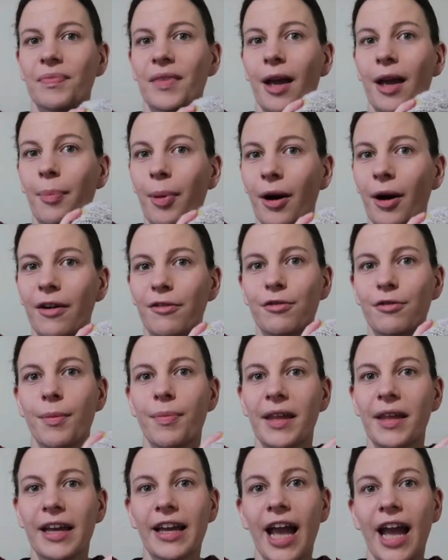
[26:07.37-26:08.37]
Apart from
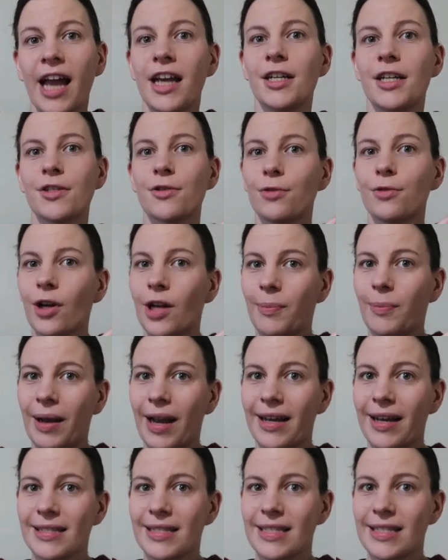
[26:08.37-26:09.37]
the occasional
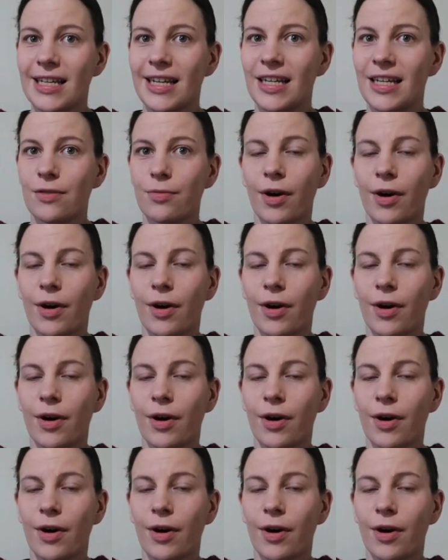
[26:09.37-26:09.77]
complexities